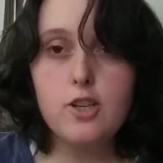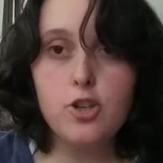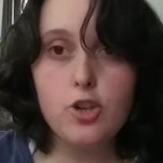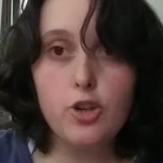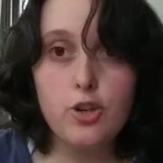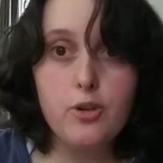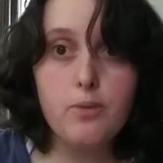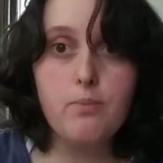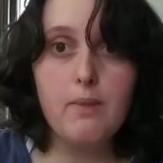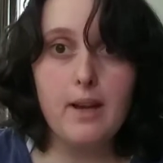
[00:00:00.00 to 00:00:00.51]
show
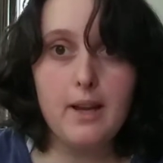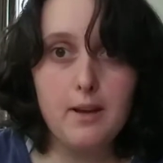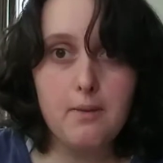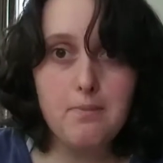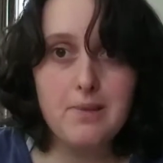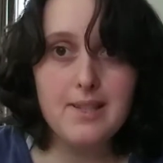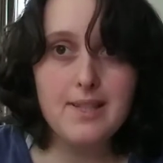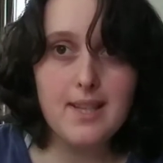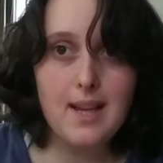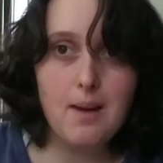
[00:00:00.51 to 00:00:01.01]
you my
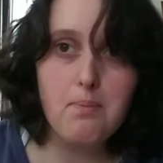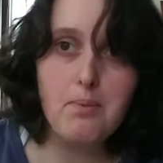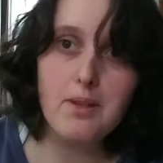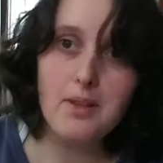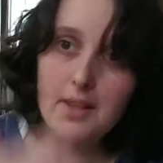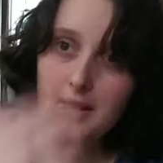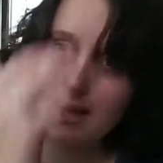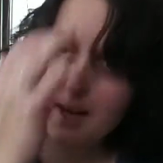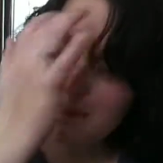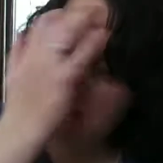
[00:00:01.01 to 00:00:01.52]
hubby's
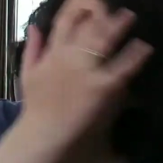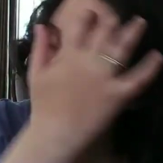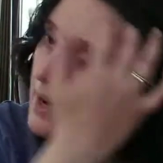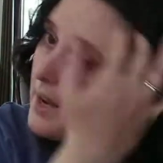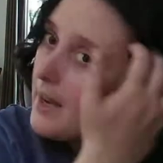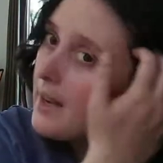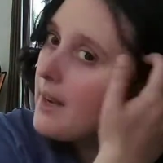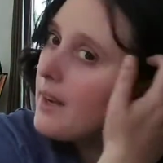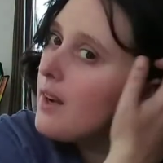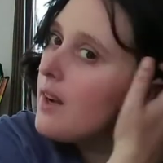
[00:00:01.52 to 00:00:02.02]
tablet that
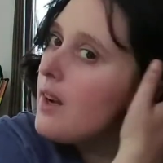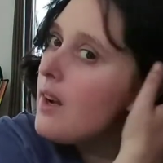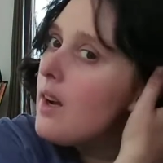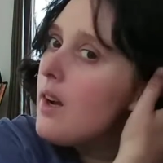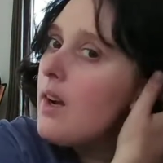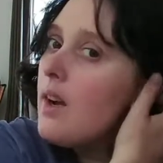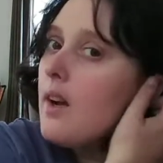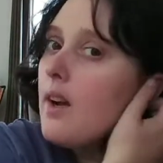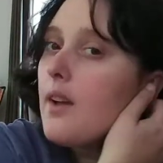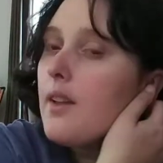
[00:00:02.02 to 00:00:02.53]

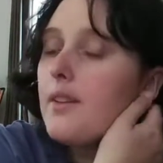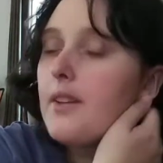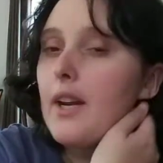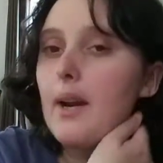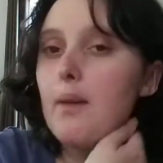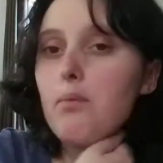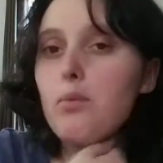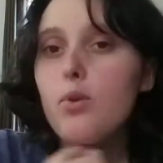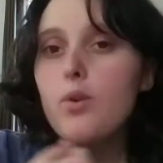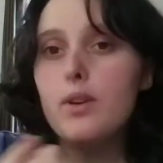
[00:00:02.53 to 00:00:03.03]

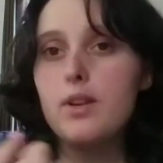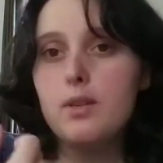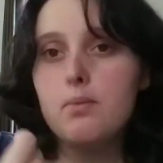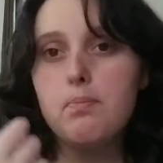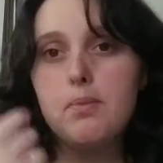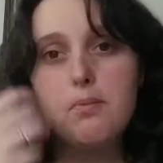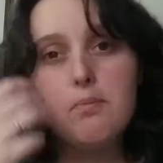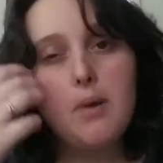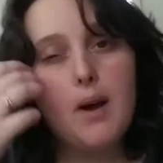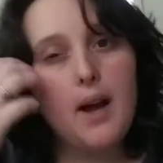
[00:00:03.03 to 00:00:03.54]
I'm going to
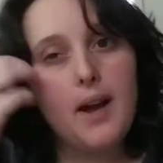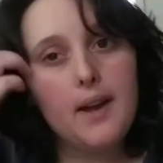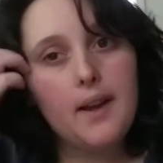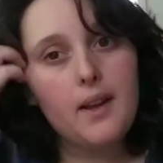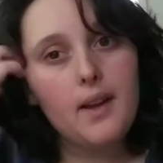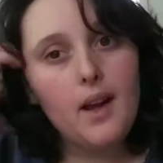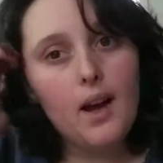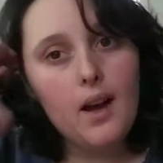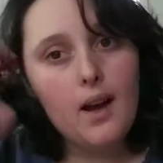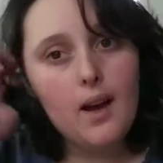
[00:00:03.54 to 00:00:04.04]
be buying.